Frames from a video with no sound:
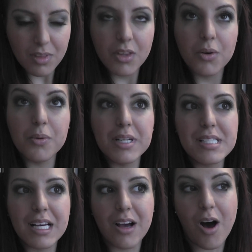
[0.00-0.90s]
there was
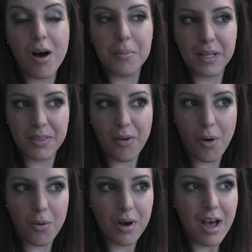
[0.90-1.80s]
a comment
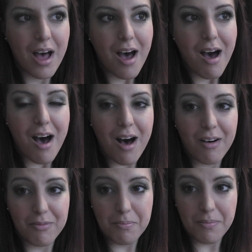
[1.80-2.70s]
though
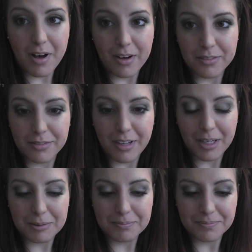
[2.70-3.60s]
of, of
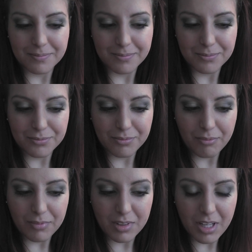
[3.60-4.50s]
um,
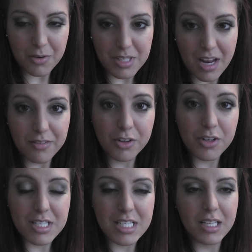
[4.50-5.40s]
it was kind of a
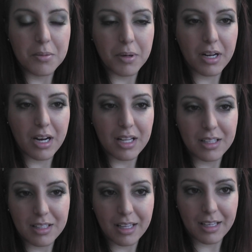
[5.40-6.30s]
critique, but
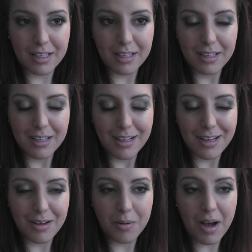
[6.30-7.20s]
like
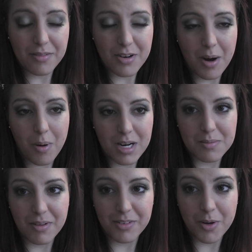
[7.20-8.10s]
after I
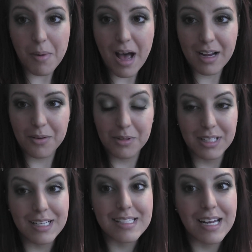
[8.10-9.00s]
watched my video back, I
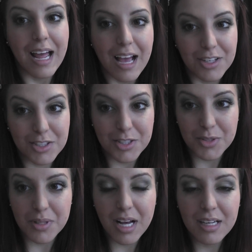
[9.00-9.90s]
realized that I actually
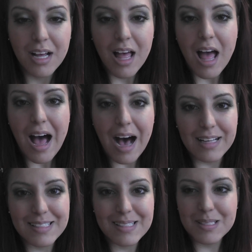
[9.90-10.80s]
do that.
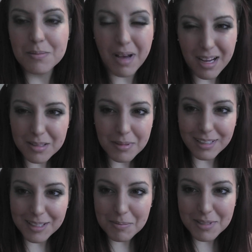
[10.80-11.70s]
I smack my
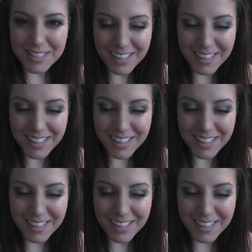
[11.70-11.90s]
lips